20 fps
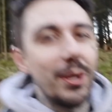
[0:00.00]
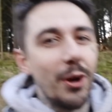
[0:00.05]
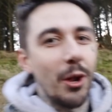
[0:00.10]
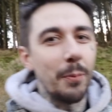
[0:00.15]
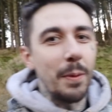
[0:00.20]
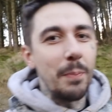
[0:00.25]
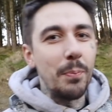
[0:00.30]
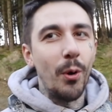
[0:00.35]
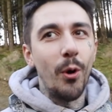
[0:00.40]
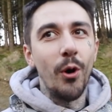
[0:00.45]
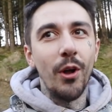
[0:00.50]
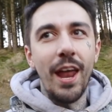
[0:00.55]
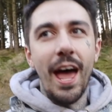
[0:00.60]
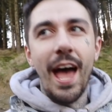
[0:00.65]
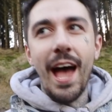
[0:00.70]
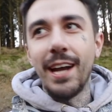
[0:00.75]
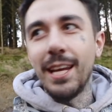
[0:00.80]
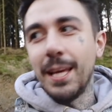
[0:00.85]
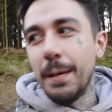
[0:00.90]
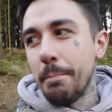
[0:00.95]
going to be putting
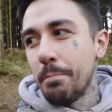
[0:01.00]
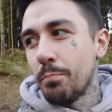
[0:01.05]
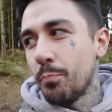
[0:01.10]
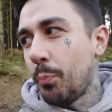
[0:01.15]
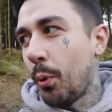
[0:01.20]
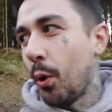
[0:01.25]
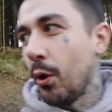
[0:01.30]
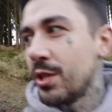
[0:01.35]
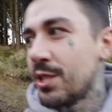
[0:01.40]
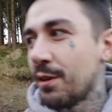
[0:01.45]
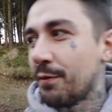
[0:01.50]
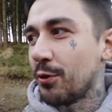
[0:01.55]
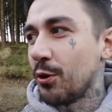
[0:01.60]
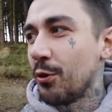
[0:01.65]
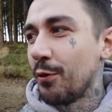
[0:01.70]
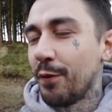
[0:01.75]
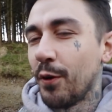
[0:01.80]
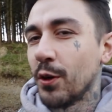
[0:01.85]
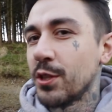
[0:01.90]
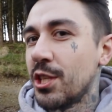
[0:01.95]
any point of
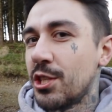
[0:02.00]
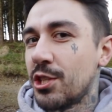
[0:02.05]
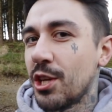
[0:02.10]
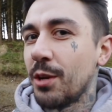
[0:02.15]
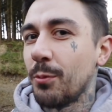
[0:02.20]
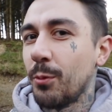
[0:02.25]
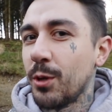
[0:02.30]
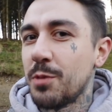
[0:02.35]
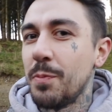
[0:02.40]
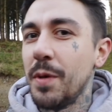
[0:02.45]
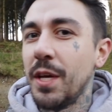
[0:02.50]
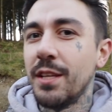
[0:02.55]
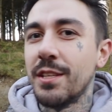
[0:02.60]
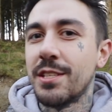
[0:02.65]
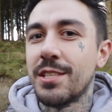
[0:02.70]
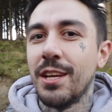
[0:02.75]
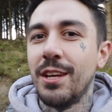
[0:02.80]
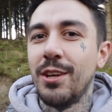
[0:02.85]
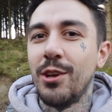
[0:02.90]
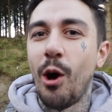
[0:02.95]
view footage in, which
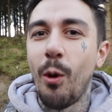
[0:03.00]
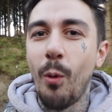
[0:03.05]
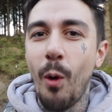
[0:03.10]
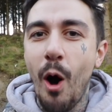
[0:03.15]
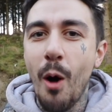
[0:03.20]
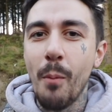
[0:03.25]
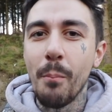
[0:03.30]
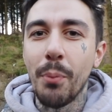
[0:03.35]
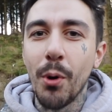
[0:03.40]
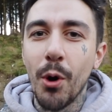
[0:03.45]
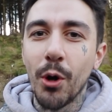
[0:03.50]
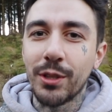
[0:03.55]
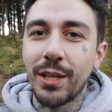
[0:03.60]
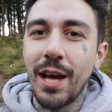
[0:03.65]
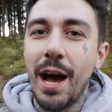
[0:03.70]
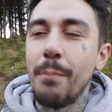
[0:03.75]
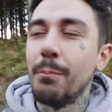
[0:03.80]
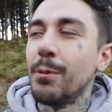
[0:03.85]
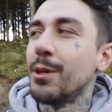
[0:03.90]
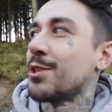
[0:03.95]
means no onboard
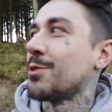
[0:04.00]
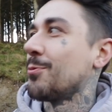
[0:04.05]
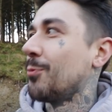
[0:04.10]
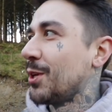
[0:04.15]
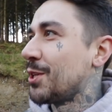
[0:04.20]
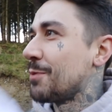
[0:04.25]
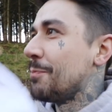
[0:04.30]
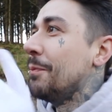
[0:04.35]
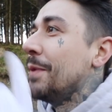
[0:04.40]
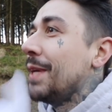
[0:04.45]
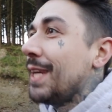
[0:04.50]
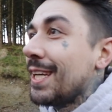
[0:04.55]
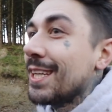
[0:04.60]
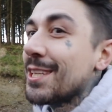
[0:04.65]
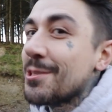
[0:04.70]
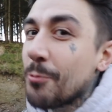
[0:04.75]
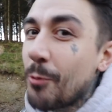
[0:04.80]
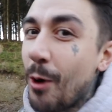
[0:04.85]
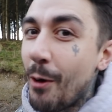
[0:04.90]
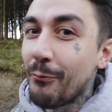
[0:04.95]
cameras, which
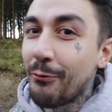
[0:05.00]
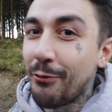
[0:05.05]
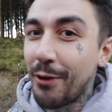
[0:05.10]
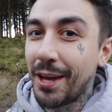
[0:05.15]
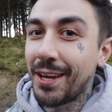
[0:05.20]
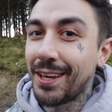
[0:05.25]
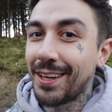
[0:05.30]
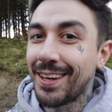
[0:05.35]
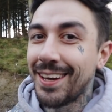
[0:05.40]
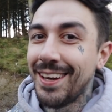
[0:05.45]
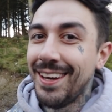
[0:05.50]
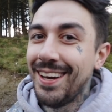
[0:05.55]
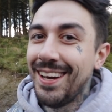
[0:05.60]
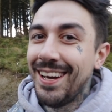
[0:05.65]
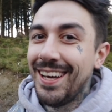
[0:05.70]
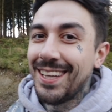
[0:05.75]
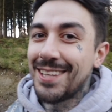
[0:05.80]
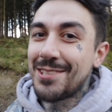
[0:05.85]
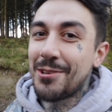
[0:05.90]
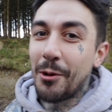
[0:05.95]
means one thing:
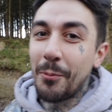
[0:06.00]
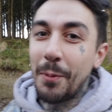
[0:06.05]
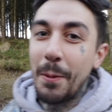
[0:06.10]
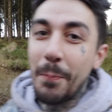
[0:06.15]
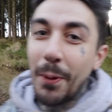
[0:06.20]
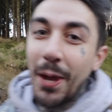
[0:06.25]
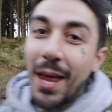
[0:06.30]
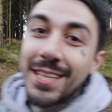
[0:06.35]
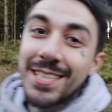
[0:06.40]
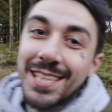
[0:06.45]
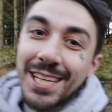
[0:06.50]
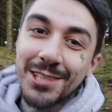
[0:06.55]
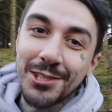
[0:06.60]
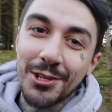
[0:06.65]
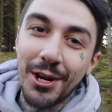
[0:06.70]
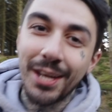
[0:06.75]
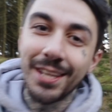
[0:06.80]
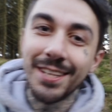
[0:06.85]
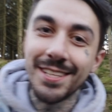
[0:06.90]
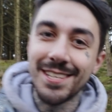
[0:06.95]
there's going to be plenty of
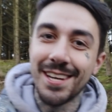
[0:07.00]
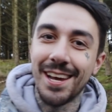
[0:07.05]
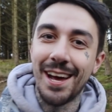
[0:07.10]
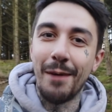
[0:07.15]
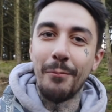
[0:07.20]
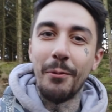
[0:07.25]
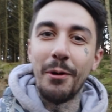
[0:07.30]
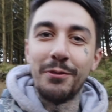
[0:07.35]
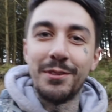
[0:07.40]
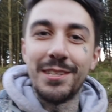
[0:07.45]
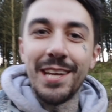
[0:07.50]
trains. And with